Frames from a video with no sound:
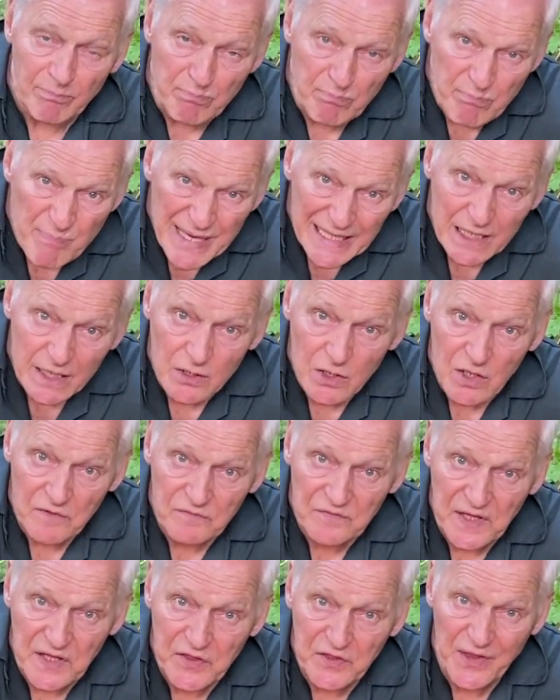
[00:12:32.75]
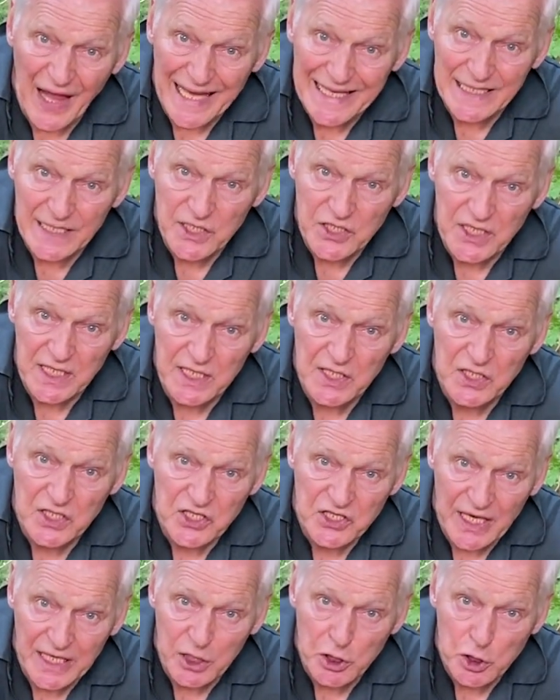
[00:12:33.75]
middle of the 19th
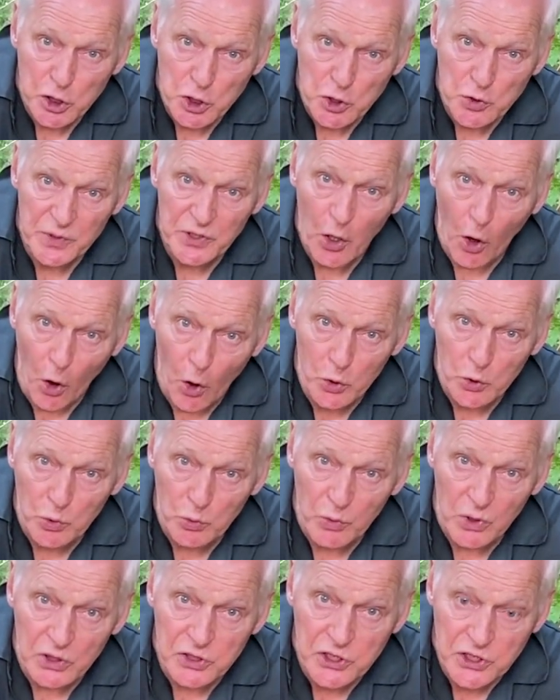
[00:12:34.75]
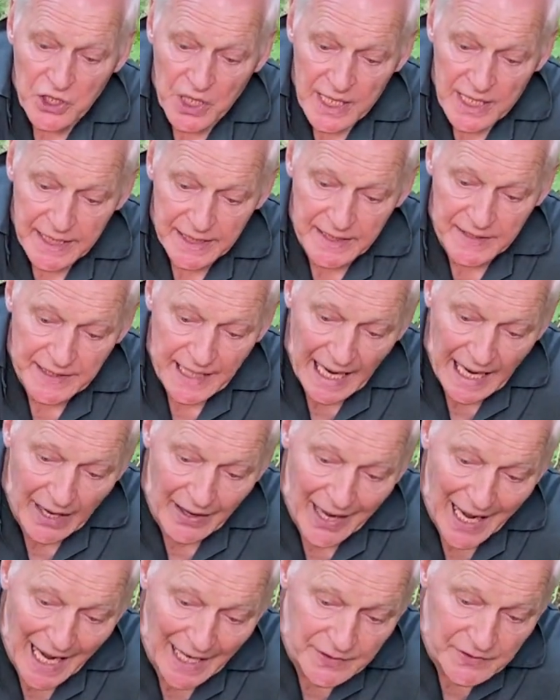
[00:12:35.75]
century onwards in
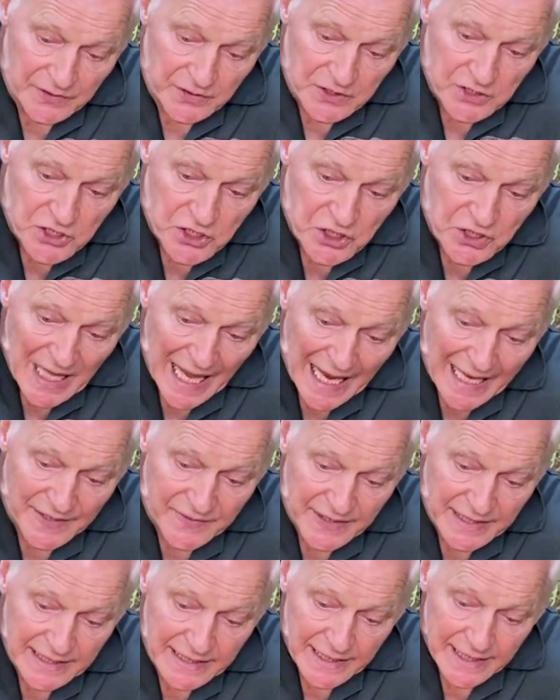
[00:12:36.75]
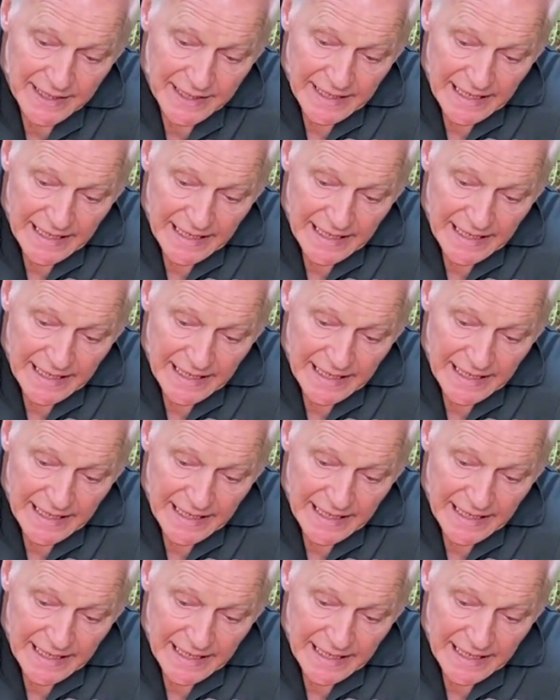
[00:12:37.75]
our understanding